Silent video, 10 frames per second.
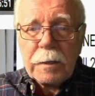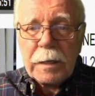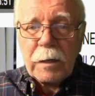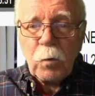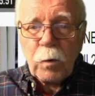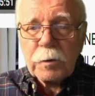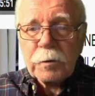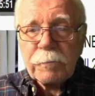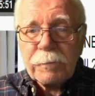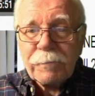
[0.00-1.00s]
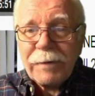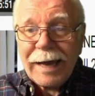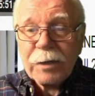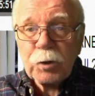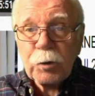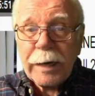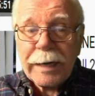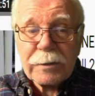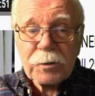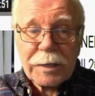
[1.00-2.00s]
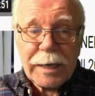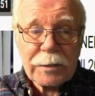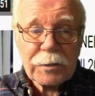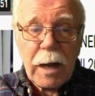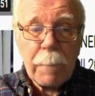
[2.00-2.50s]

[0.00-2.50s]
keywords fast trains gets